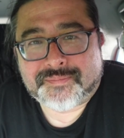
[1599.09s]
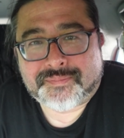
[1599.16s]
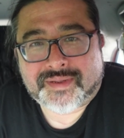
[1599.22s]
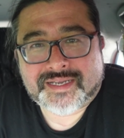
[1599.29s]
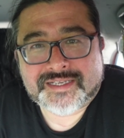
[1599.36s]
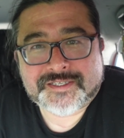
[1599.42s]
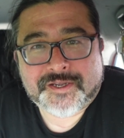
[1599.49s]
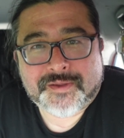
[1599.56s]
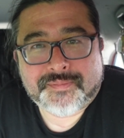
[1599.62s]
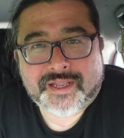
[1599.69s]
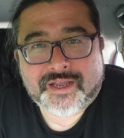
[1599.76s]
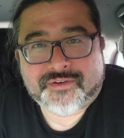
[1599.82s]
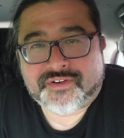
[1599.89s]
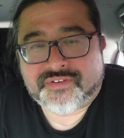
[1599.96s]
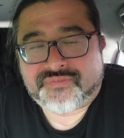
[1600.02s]
but as I'm
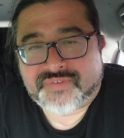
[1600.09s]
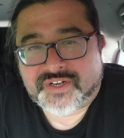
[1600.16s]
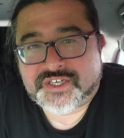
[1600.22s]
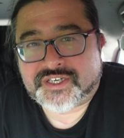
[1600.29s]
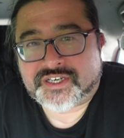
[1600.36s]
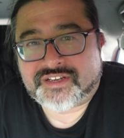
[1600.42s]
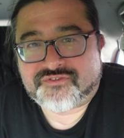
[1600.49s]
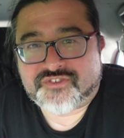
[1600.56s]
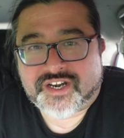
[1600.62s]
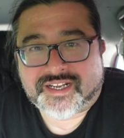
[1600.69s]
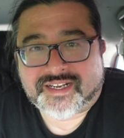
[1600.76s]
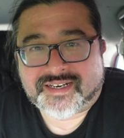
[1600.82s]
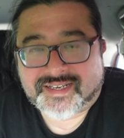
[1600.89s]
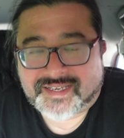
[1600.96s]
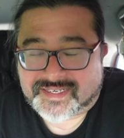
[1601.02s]
now officially
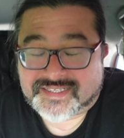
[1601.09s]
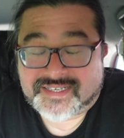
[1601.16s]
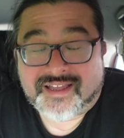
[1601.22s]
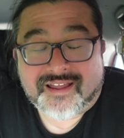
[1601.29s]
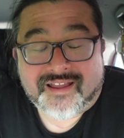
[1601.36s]
running late,